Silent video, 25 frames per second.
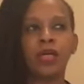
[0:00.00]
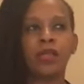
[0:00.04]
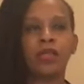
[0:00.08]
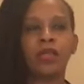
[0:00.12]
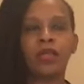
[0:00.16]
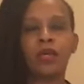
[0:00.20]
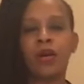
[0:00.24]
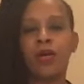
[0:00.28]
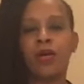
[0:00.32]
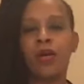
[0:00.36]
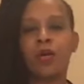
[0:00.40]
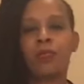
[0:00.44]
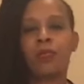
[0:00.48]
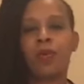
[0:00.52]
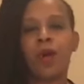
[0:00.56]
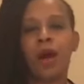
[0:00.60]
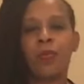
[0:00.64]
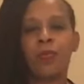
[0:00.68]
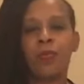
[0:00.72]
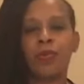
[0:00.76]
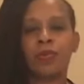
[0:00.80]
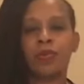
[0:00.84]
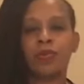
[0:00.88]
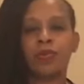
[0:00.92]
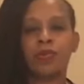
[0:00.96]
the current
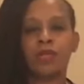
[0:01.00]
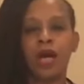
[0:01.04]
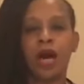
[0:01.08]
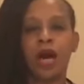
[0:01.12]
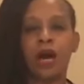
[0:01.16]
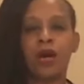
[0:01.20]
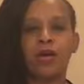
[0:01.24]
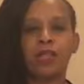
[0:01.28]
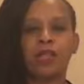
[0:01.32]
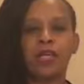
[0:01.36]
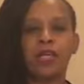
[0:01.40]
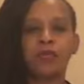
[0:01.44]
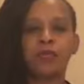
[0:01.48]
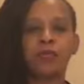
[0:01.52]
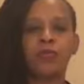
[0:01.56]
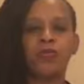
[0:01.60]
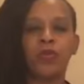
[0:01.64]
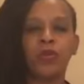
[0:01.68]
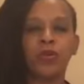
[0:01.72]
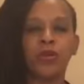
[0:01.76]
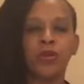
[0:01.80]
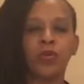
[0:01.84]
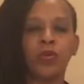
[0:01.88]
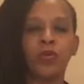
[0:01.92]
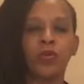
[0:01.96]
popular doll, and that's
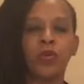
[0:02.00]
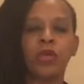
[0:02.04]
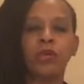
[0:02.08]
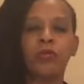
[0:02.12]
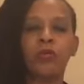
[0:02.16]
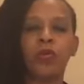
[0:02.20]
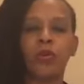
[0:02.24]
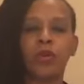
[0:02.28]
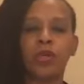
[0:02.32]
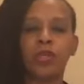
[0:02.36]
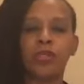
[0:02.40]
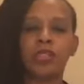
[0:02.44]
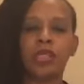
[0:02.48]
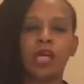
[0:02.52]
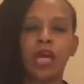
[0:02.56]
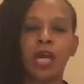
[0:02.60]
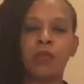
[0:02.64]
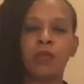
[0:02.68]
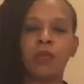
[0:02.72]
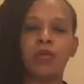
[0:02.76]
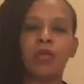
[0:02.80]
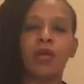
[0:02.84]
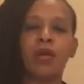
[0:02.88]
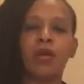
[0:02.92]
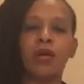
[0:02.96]
before the reborns
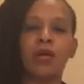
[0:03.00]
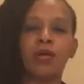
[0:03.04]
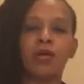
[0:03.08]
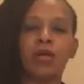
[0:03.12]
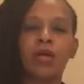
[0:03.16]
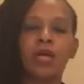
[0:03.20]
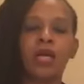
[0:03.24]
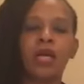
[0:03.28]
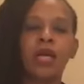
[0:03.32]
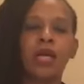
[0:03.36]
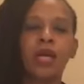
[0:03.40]
came along.